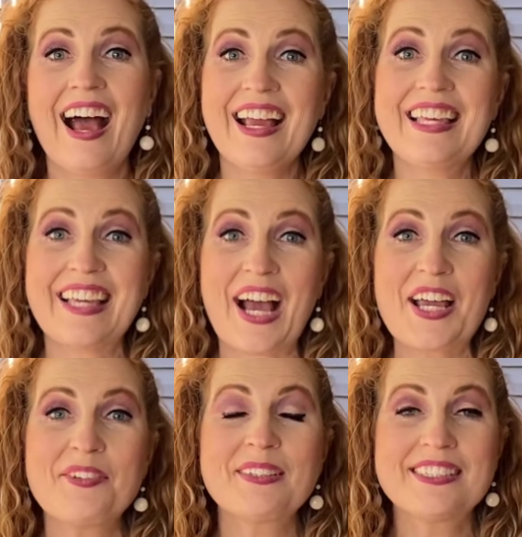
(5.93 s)
Hi, I
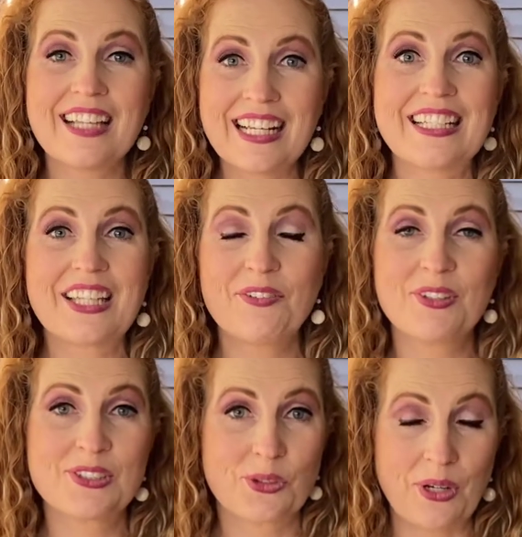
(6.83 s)
am excited to give you
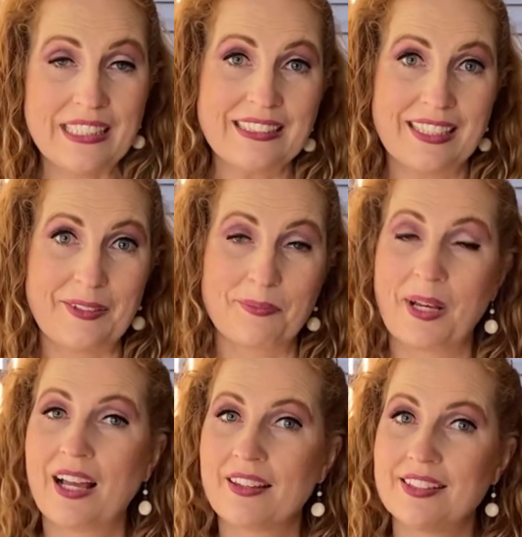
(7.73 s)
this great tip.
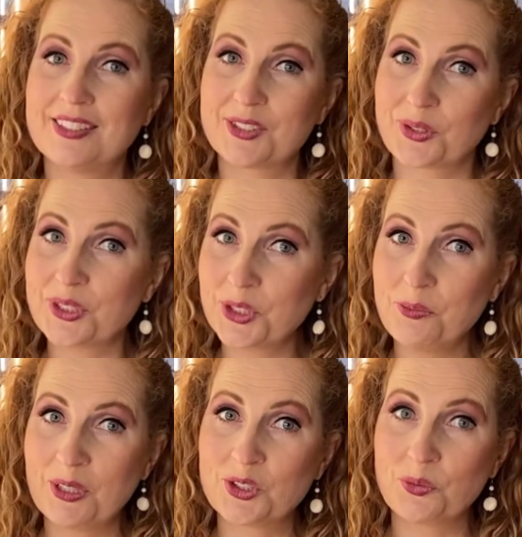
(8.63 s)
This is Crystal
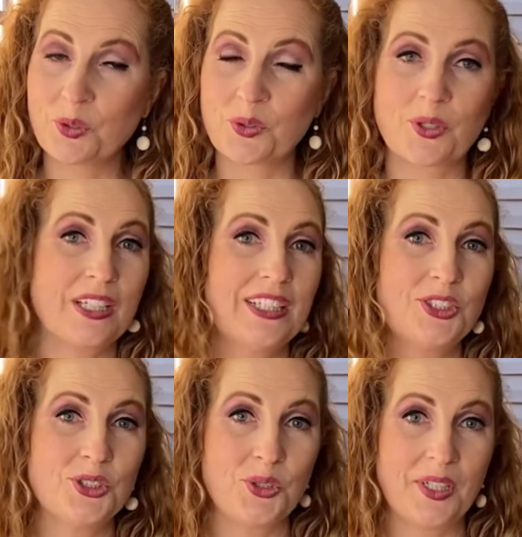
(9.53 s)
Meldrum with
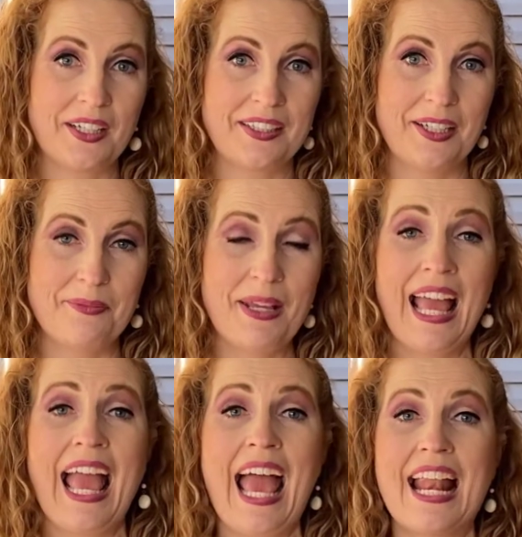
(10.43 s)
OrganizeYourJoy.com,
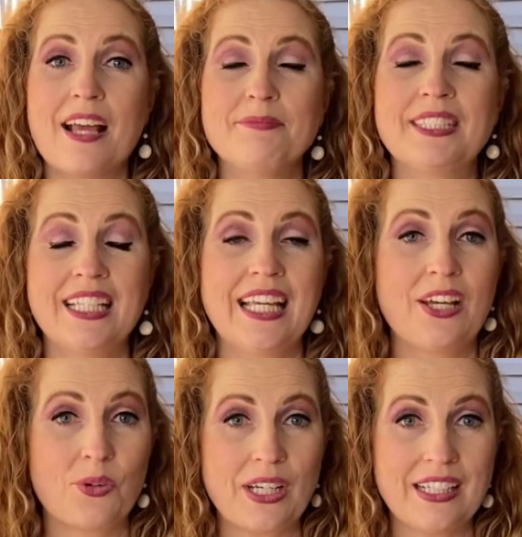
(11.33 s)
and I'm today
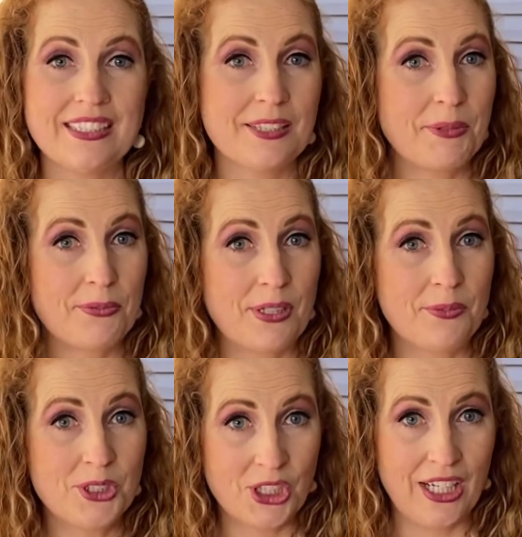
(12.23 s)
organizing my friend
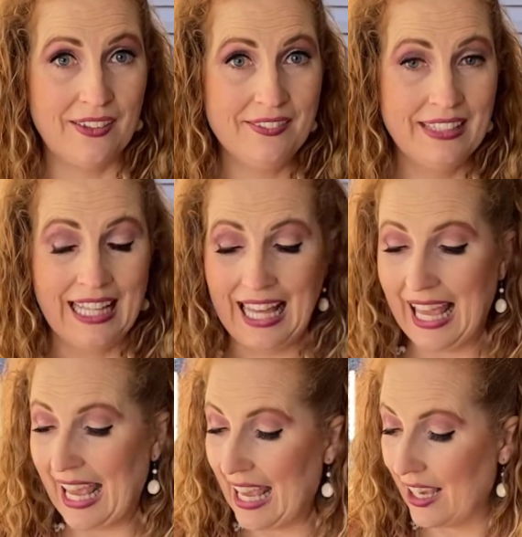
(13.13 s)
Rochelle,
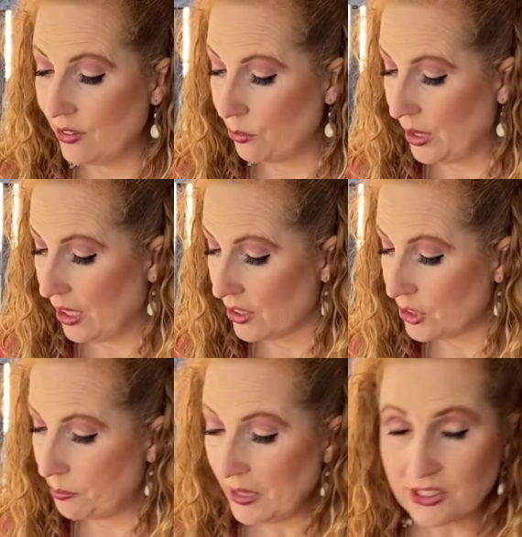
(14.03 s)
and we are
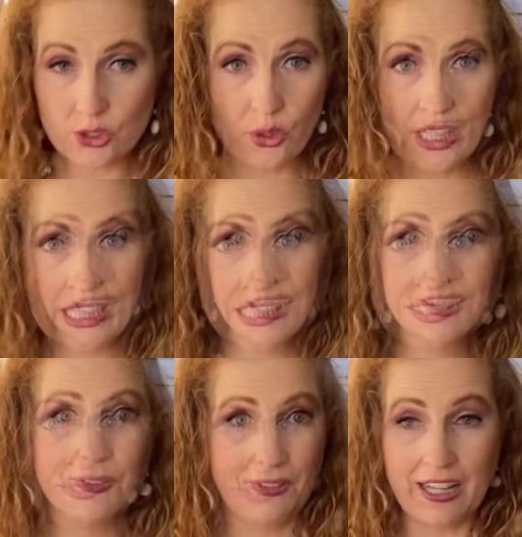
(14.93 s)
speed sorting
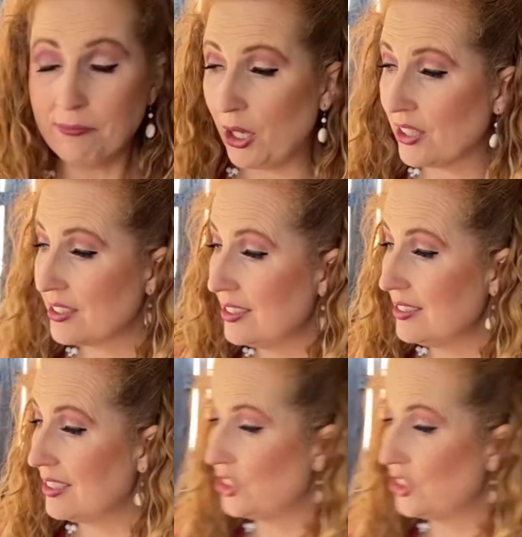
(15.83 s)
into 5 boxes.